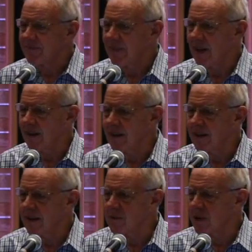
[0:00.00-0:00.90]
No,
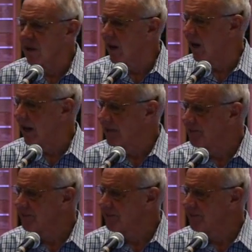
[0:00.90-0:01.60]
there was a lie.